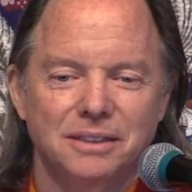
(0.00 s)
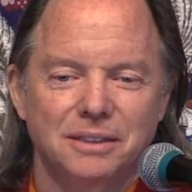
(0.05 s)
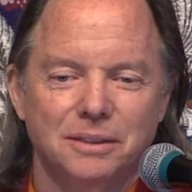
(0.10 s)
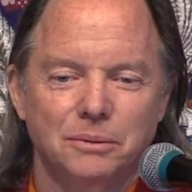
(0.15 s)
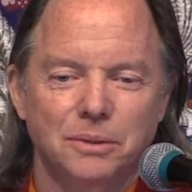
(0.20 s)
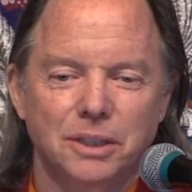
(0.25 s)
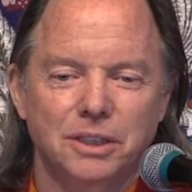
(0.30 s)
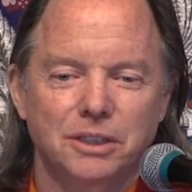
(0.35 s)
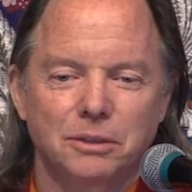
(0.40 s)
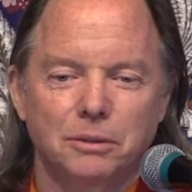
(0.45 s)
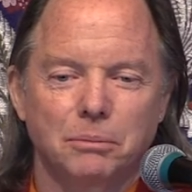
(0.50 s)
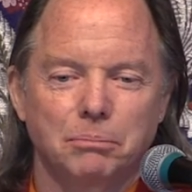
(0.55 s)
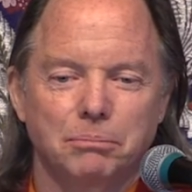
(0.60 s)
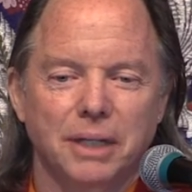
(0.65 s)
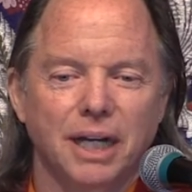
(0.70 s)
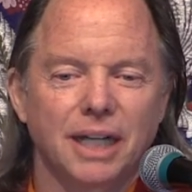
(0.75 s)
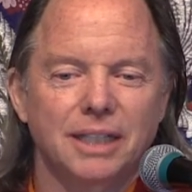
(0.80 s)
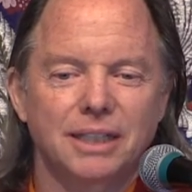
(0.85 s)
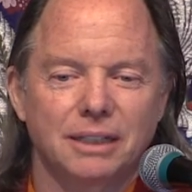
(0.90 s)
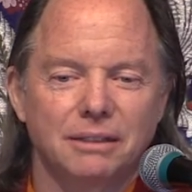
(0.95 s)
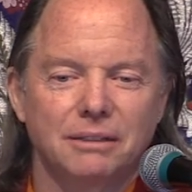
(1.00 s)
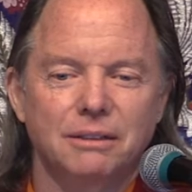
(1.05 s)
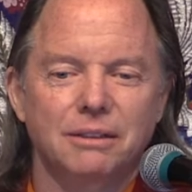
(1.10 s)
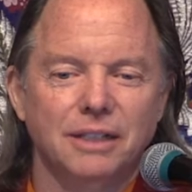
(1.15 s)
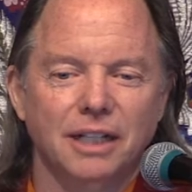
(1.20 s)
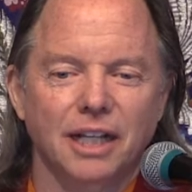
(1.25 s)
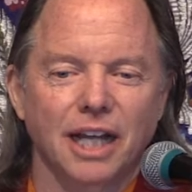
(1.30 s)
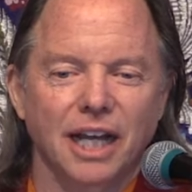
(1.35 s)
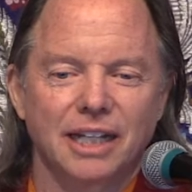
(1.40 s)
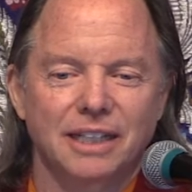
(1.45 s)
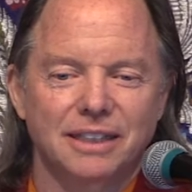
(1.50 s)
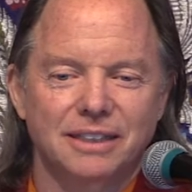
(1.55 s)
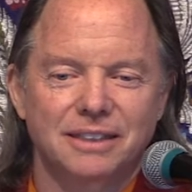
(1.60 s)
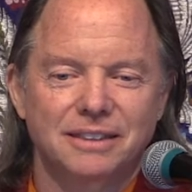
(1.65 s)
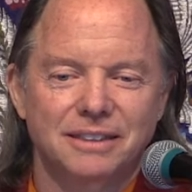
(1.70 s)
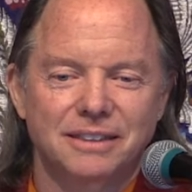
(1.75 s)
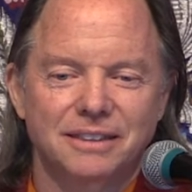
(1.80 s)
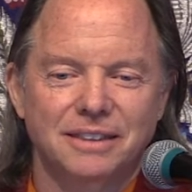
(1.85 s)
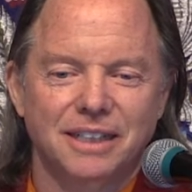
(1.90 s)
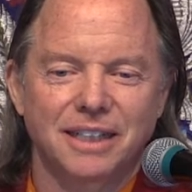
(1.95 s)
what's your body look like?
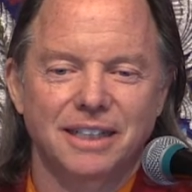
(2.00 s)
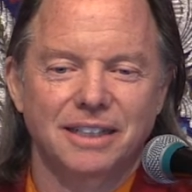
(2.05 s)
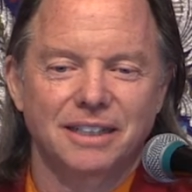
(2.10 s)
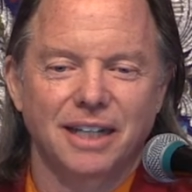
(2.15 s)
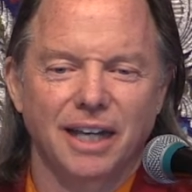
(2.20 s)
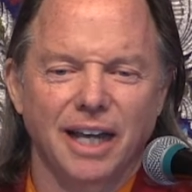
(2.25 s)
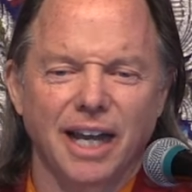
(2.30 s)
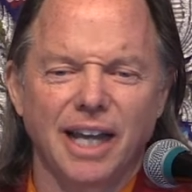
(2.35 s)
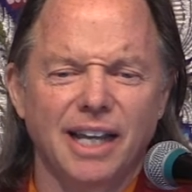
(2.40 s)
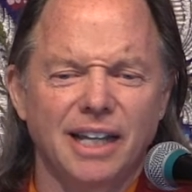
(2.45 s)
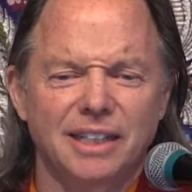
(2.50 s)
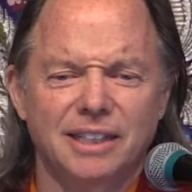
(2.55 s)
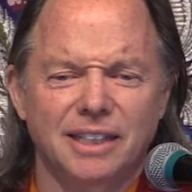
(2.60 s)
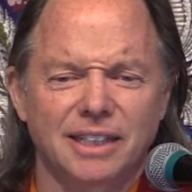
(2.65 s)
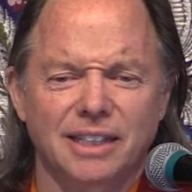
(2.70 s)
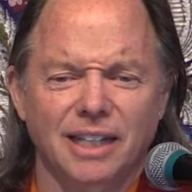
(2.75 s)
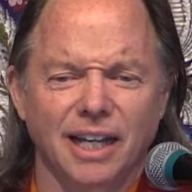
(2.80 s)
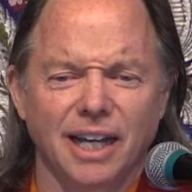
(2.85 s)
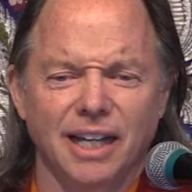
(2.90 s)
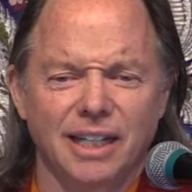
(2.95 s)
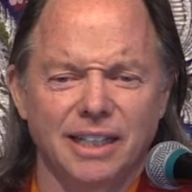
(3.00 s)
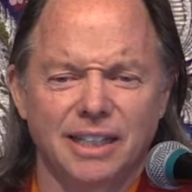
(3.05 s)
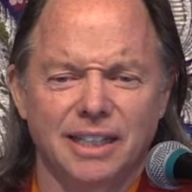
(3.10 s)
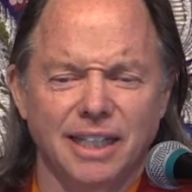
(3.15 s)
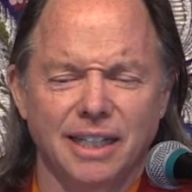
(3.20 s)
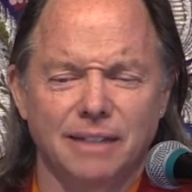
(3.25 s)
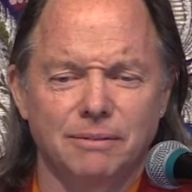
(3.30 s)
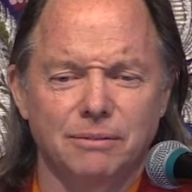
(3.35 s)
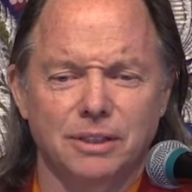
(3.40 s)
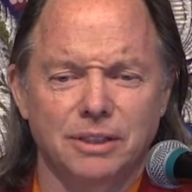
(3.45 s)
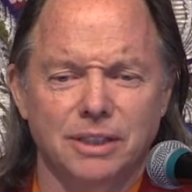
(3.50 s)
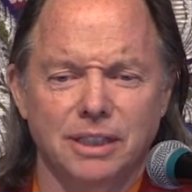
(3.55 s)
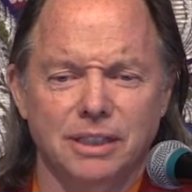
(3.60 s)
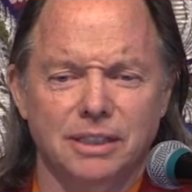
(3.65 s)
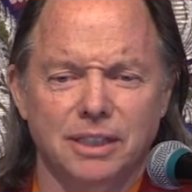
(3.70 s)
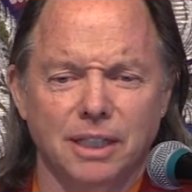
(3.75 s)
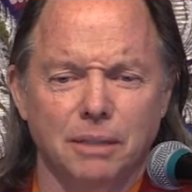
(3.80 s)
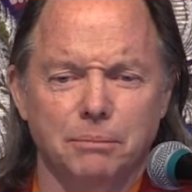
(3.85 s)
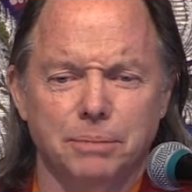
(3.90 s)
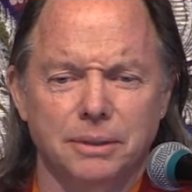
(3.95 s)
Okay. I had a guy came to the
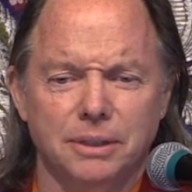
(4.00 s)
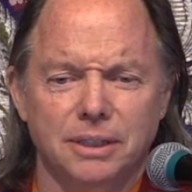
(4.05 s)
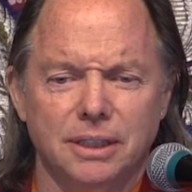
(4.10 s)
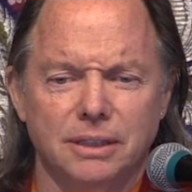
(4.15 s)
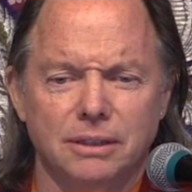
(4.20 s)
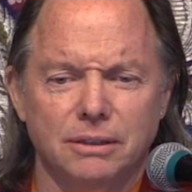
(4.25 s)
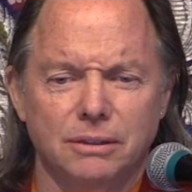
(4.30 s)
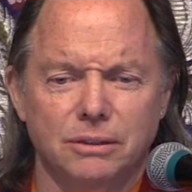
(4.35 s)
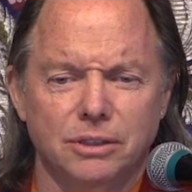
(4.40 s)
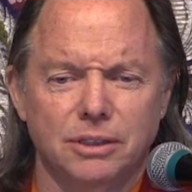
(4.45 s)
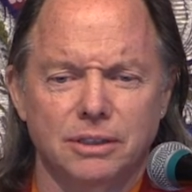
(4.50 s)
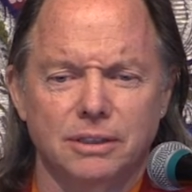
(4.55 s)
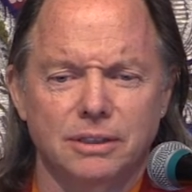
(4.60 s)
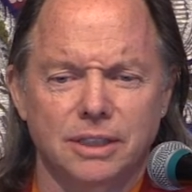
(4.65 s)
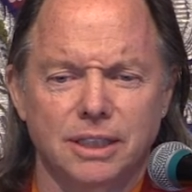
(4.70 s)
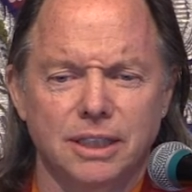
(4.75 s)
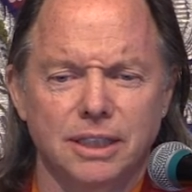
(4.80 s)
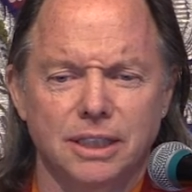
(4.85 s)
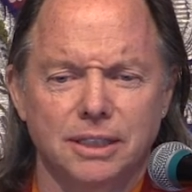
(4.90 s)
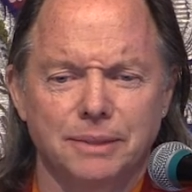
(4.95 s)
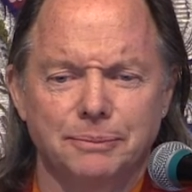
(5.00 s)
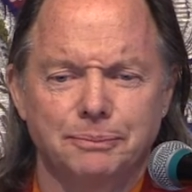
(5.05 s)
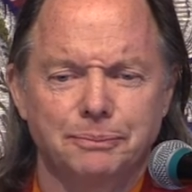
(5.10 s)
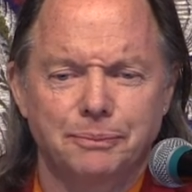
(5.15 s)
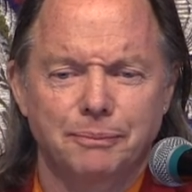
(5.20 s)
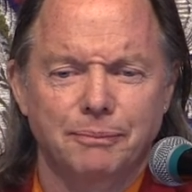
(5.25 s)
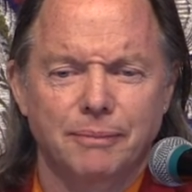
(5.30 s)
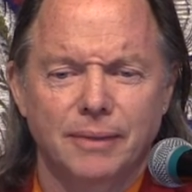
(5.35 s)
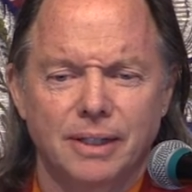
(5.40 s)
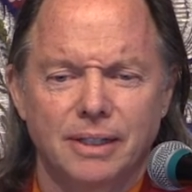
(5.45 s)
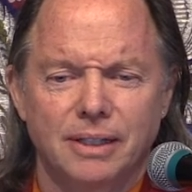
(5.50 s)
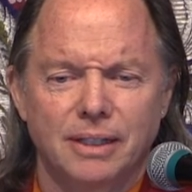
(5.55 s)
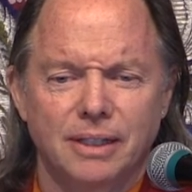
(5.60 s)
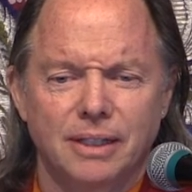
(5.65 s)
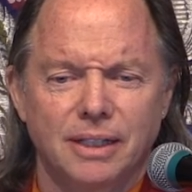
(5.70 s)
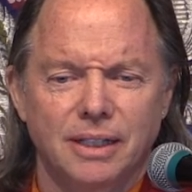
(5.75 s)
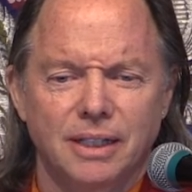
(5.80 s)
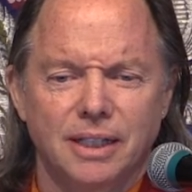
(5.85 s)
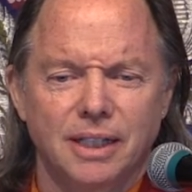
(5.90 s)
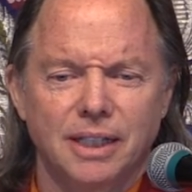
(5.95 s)
temple in New Jersey.
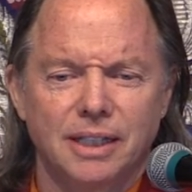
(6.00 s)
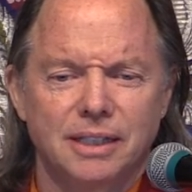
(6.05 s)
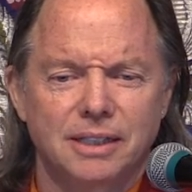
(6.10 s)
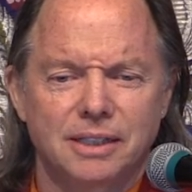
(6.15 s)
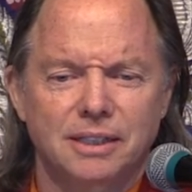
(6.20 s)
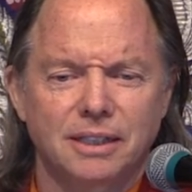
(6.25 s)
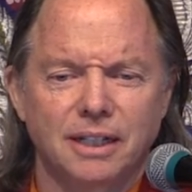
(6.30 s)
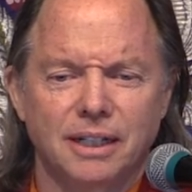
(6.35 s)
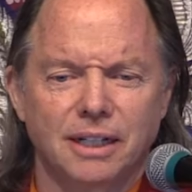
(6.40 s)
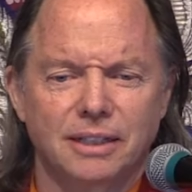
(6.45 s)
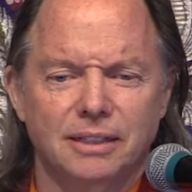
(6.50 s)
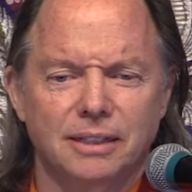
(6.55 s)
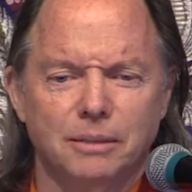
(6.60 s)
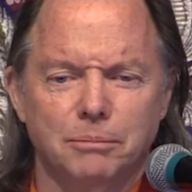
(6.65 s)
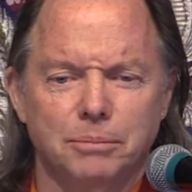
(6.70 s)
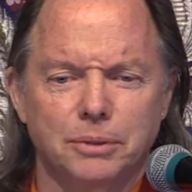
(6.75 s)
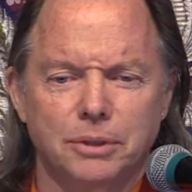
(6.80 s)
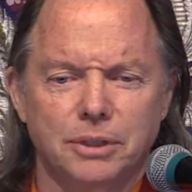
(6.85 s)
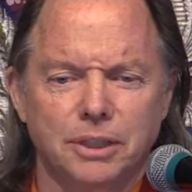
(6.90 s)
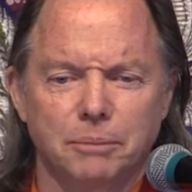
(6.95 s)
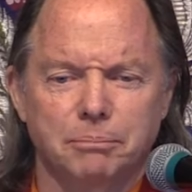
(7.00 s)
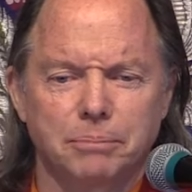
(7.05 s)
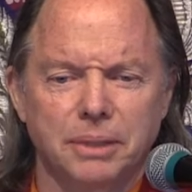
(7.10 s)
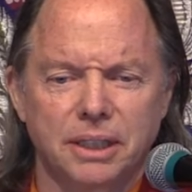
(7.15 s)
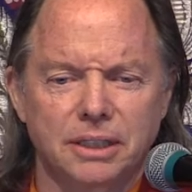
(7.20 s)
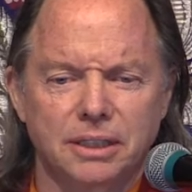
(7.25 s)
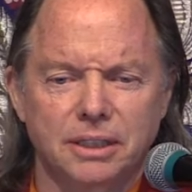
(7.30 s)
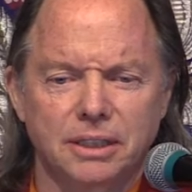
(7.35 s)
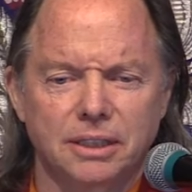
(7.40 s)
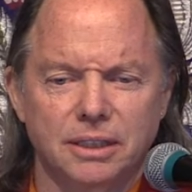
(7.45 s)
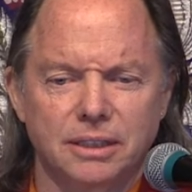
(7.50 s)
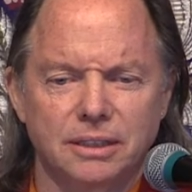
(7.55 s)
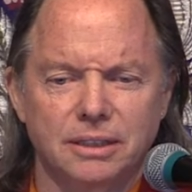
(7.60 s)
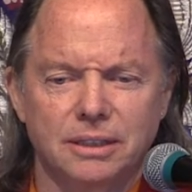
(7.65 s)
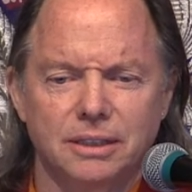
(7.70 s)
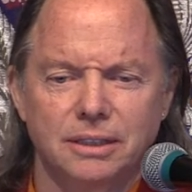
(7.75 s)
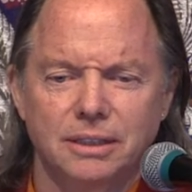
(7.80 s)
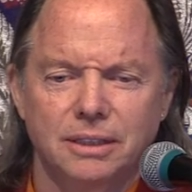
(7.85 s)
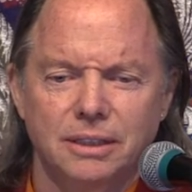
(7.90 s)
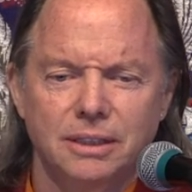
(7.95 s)
He saw the Buddha picture.
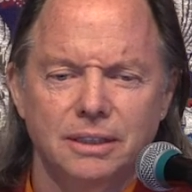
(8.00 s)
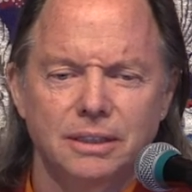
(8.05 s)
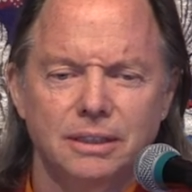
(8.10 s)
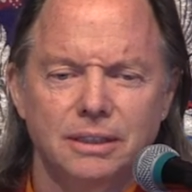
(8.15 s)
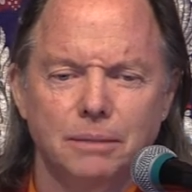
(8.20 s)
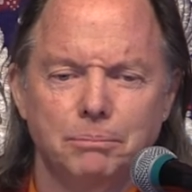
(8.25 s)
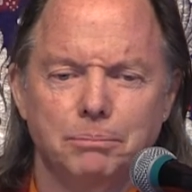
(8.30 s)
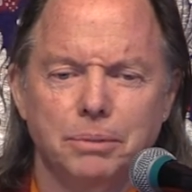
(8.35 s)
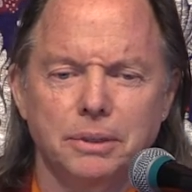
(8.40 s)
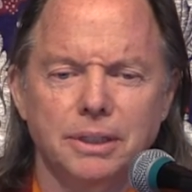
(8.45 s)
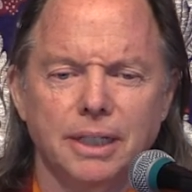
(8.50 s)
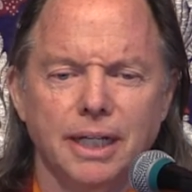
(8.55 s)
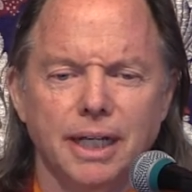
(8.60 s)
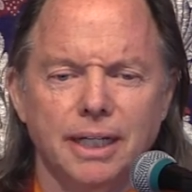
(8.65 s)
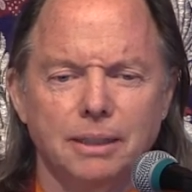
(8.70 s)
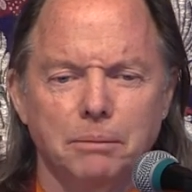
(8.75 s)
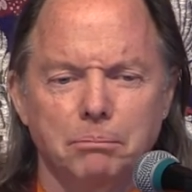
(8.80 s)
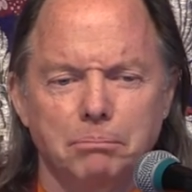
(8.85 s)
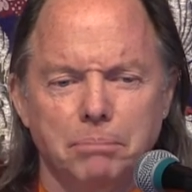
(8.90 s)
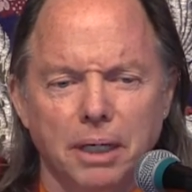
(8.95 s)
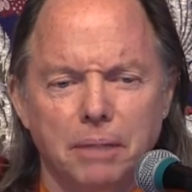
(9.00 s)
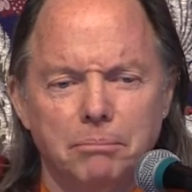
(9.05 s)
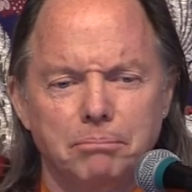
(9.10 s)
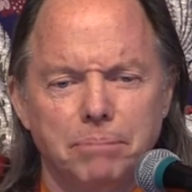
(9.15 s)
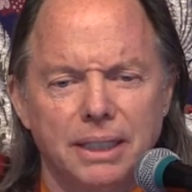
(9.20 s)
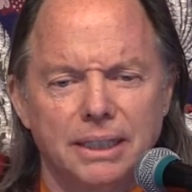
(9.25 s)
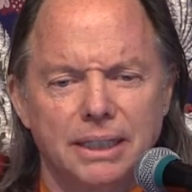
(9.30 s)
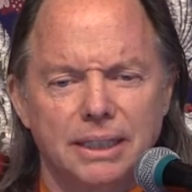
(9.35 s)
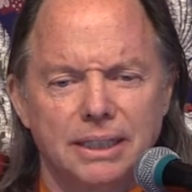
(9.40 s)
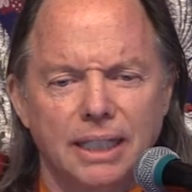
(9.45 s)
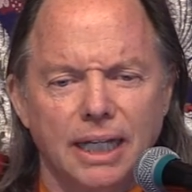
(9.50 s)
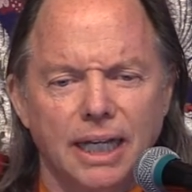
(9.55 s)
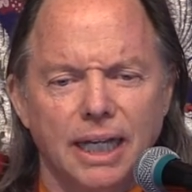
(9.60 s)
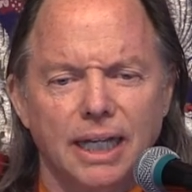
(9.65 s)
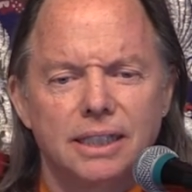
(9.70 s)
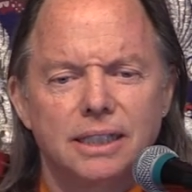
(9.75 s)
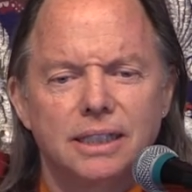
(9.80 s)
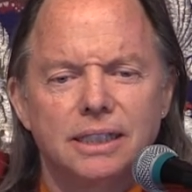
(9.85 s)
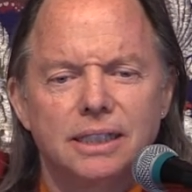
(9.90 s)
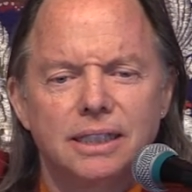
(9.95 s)
The Buddha had a bump on his
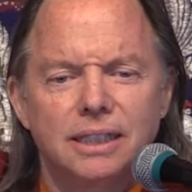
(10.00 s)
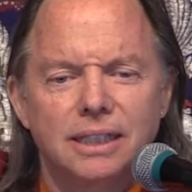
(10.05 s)
head.